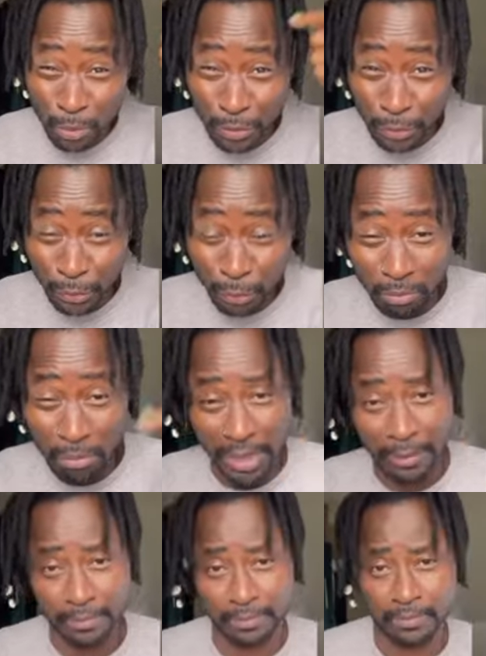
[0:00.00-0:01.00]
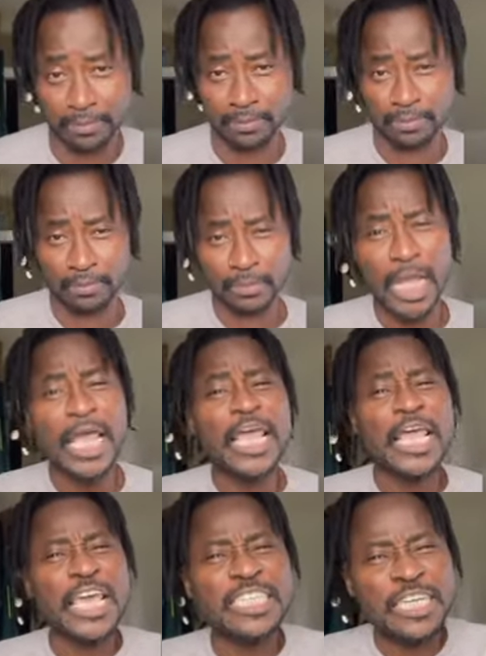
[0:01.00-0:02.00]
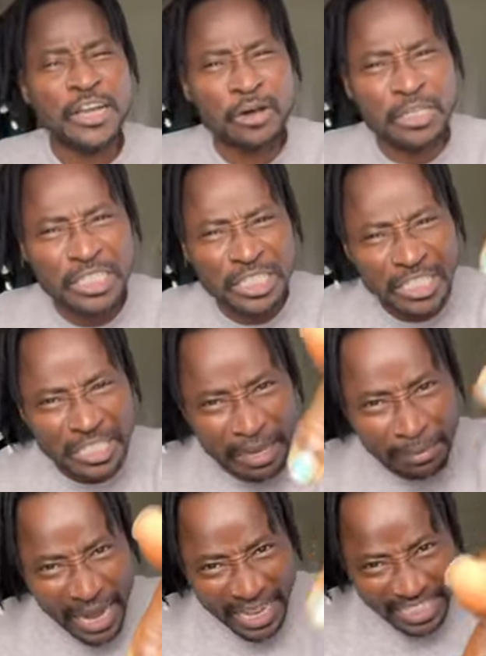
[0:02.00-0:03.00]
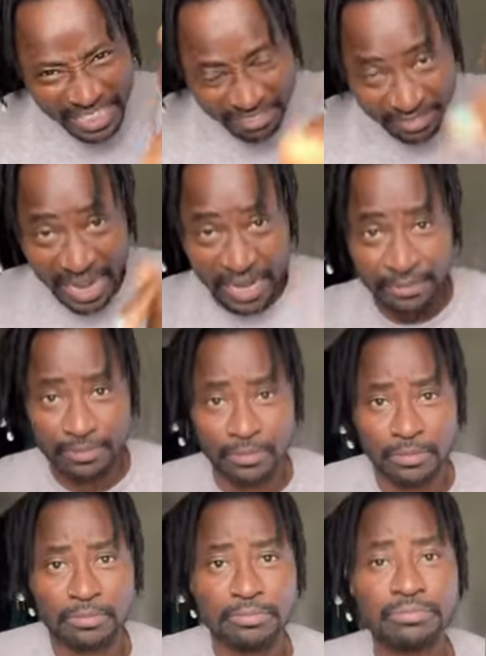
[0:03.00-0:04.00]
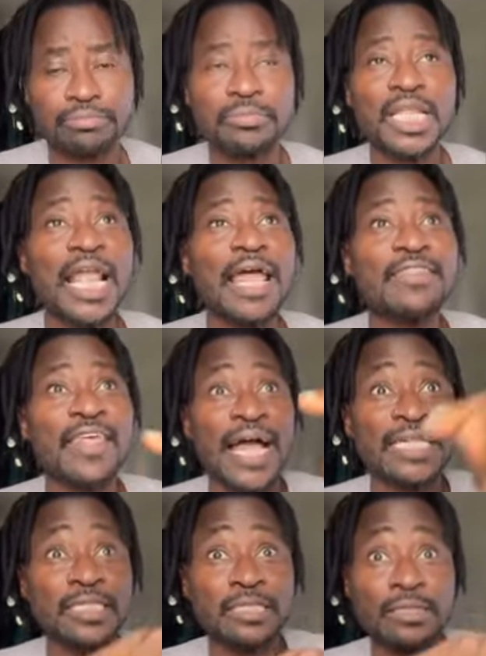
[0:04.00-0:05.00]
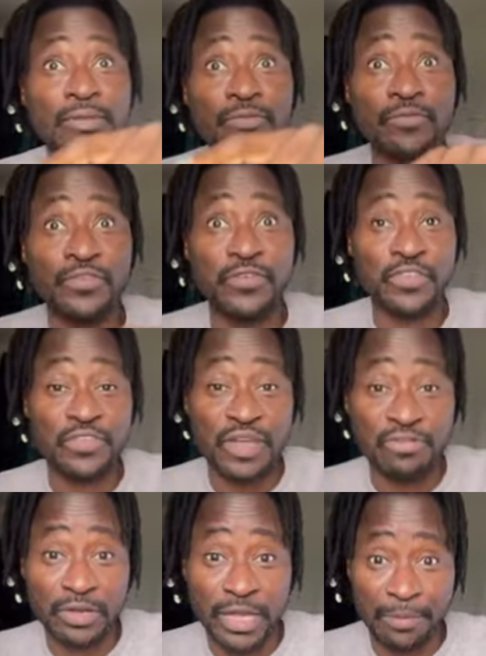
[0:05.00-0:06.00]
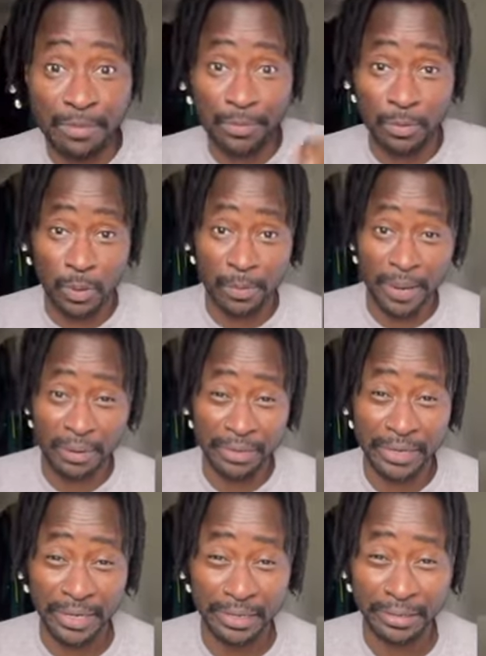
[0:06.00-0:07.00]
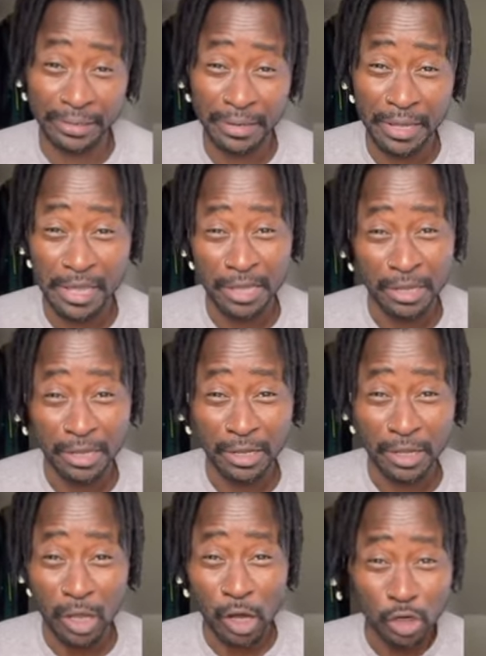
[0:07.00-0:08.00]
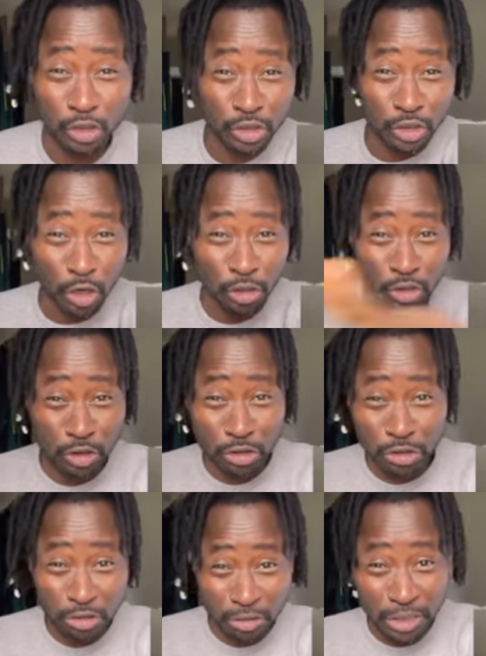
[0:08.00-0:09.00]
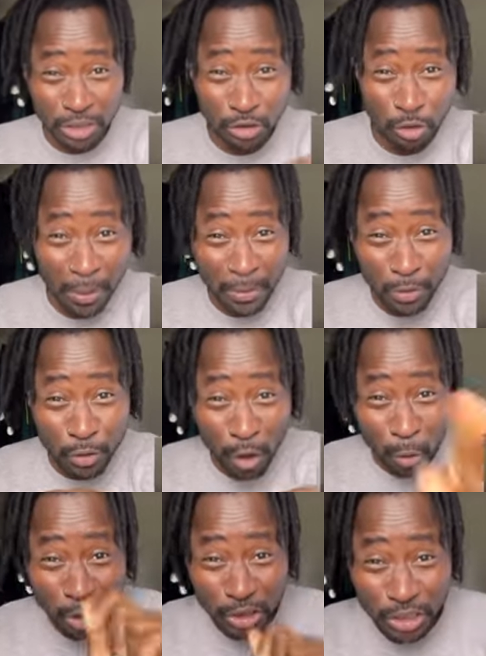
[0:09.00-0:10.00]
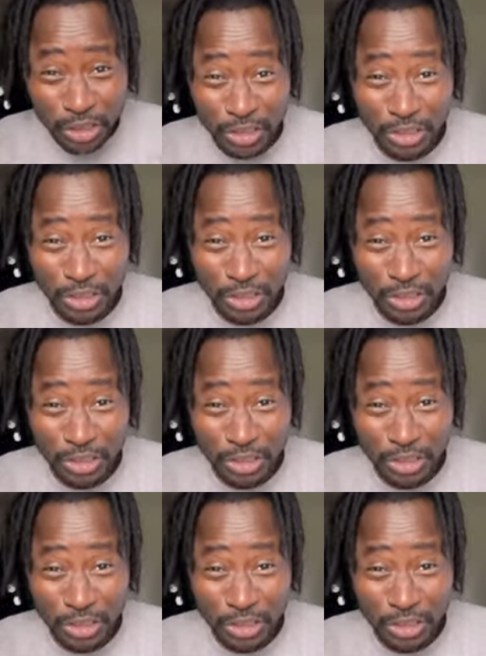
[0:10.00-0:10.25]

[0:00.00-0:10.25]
when they get married, a gay man who marries a gay man, all of you will come there. You'll be yarning rubbish. You'll be raining curses. You'll be abusing them. But when a gay person now